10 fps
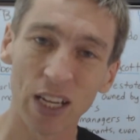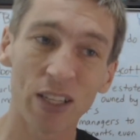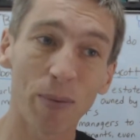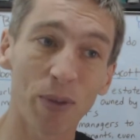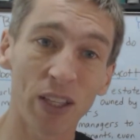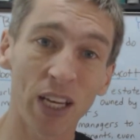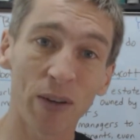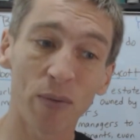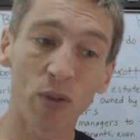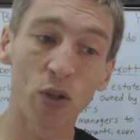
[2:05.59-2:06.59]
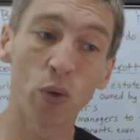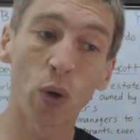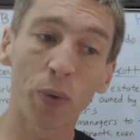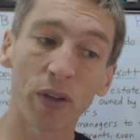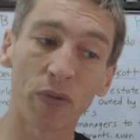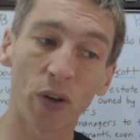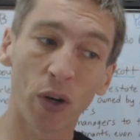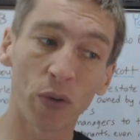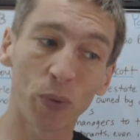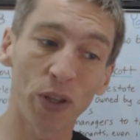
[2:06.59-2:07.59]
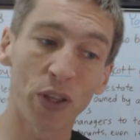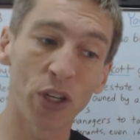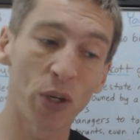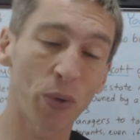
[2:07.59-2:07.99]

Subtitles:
Something that you were involved with and